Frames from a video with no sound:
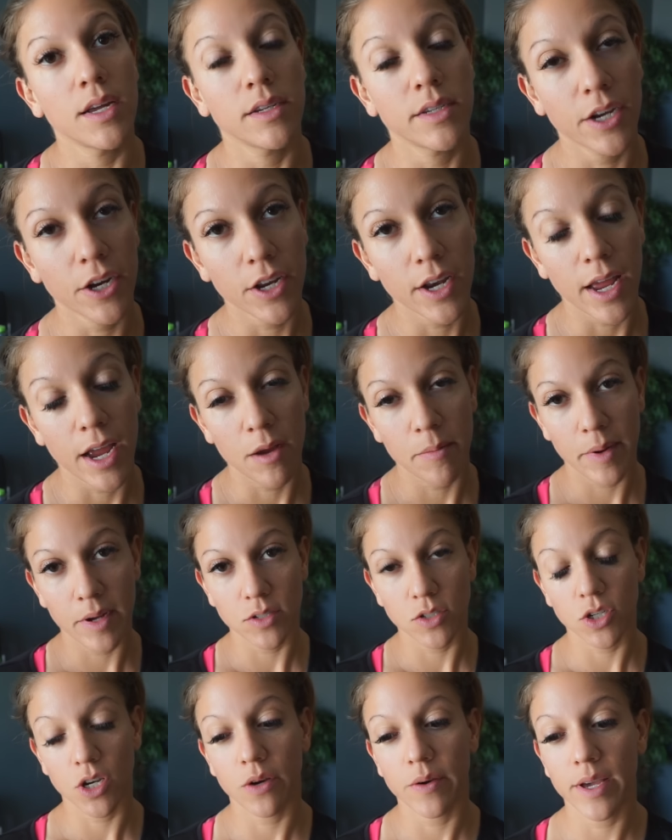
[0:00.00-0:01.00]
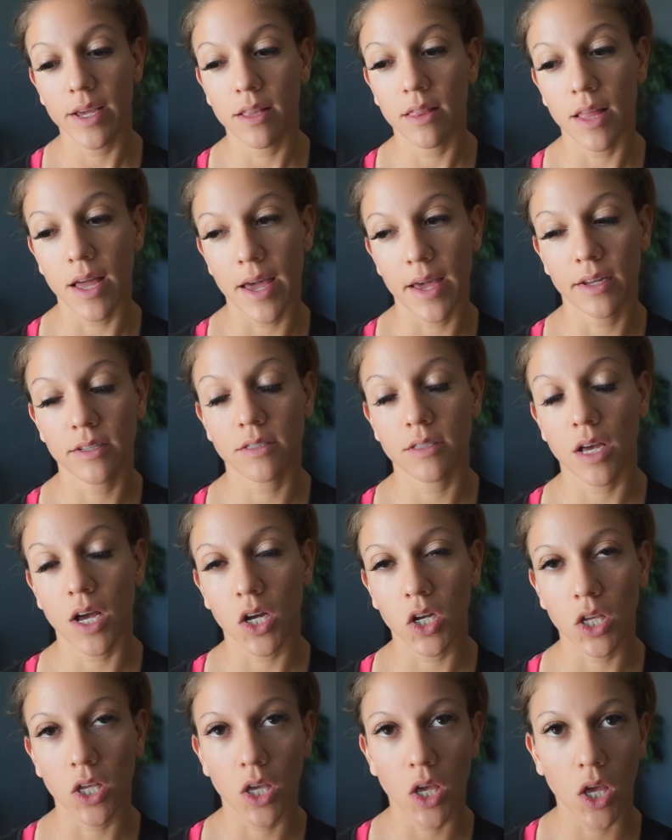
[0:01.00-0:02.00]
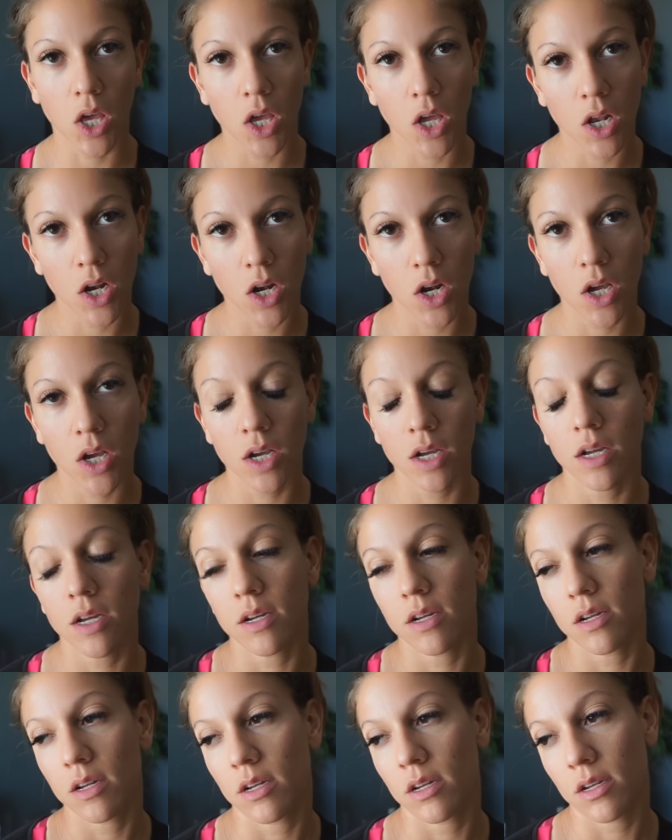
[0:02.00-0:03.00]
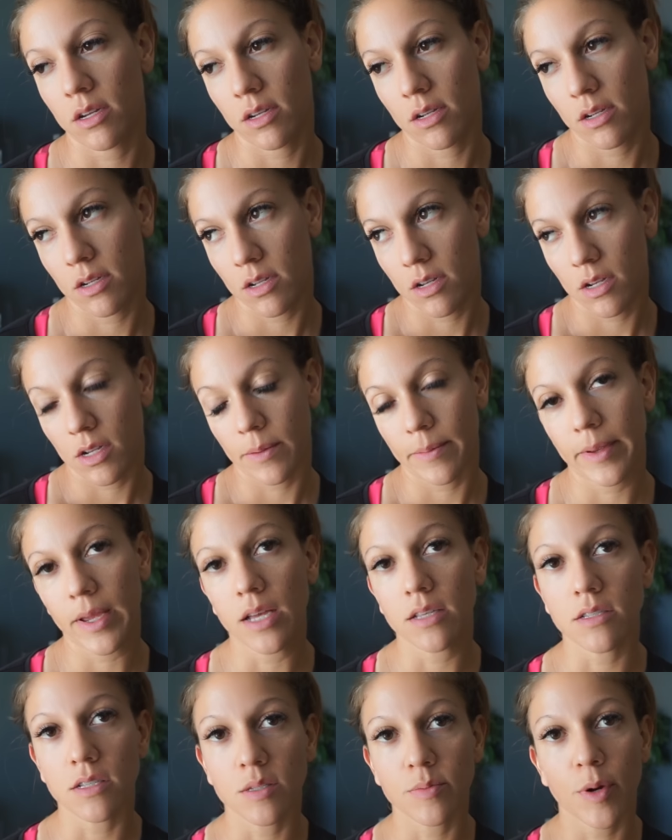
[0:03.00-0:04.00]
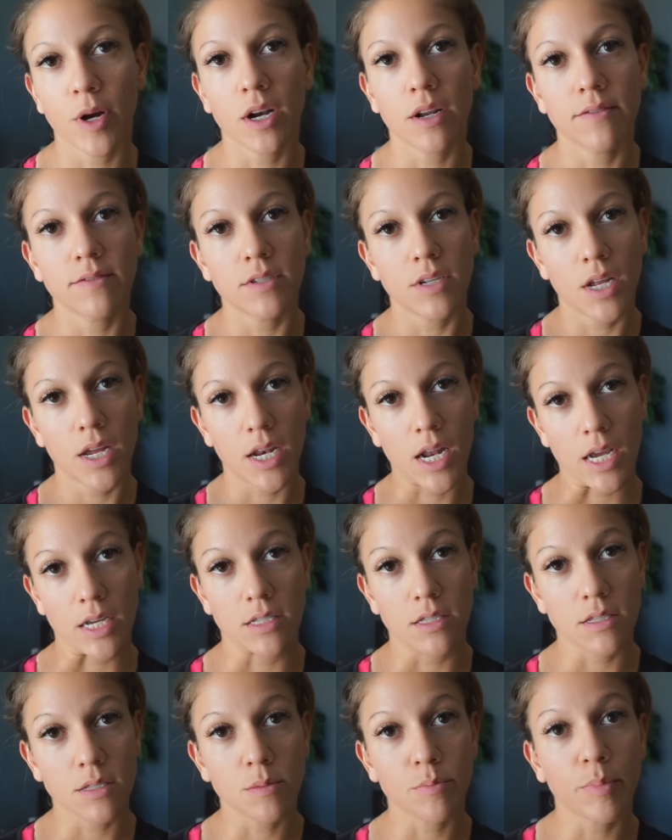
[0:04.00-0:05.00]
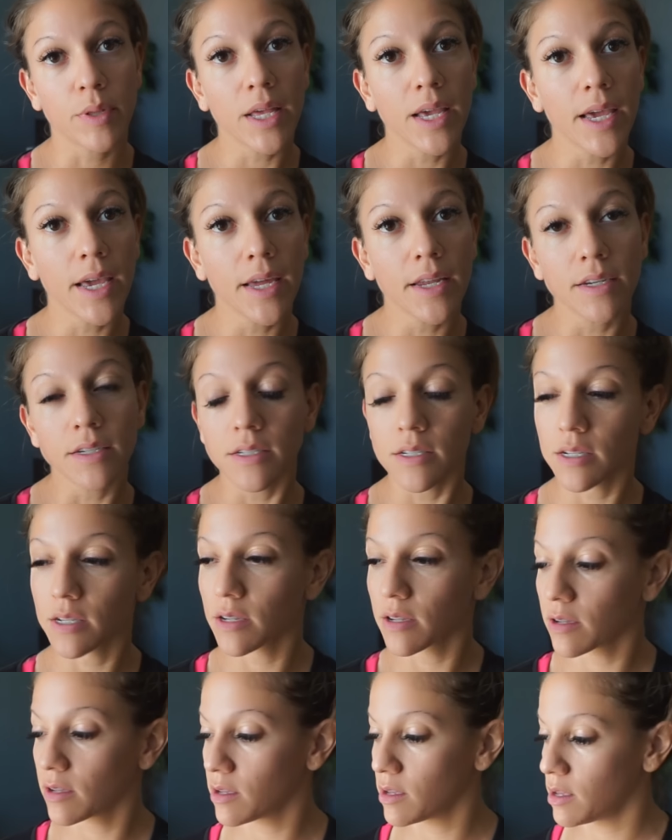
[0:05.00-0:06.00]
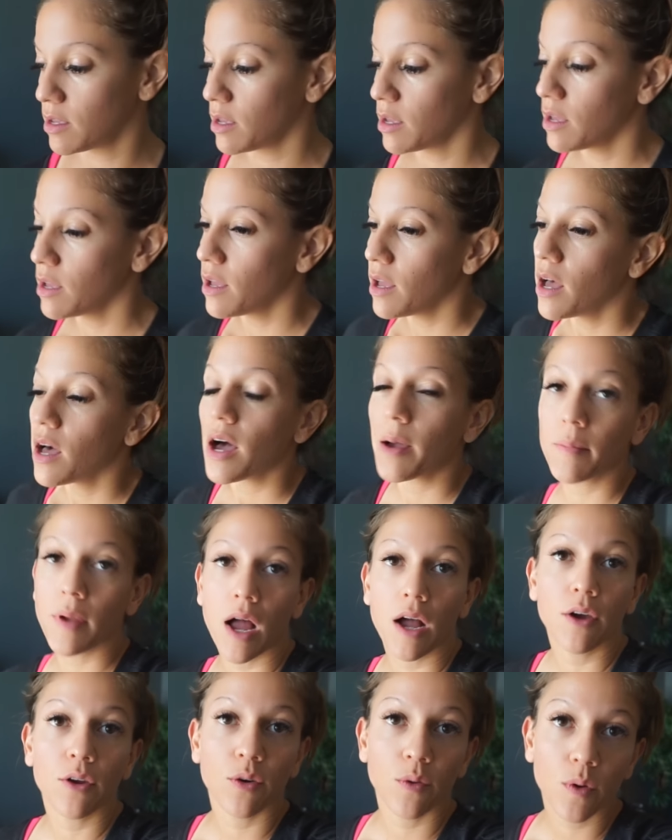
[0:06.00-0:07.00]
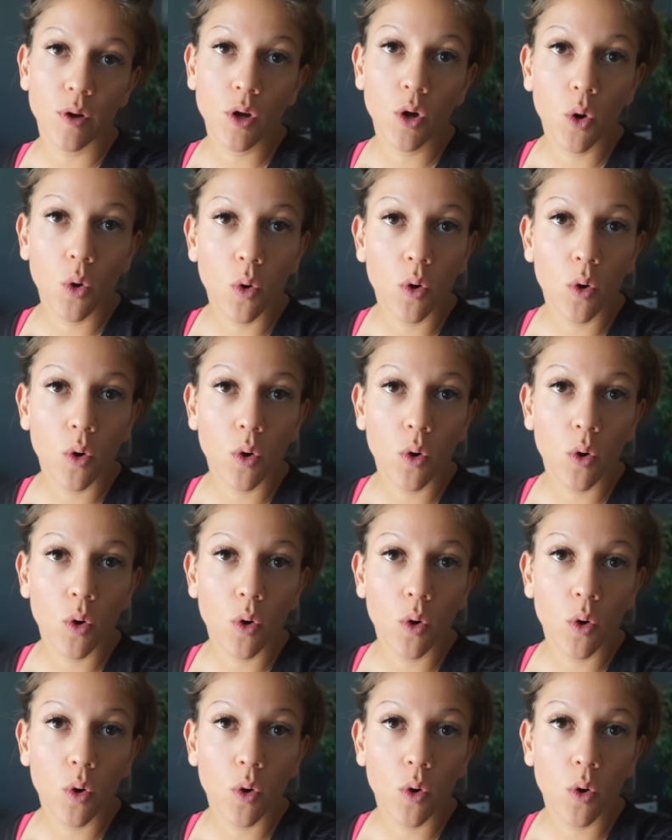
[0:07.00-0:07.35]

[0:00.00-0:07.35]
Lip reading: Derek and I are about to go hit legs again because it's part of Danae and I split. I'm not going to record.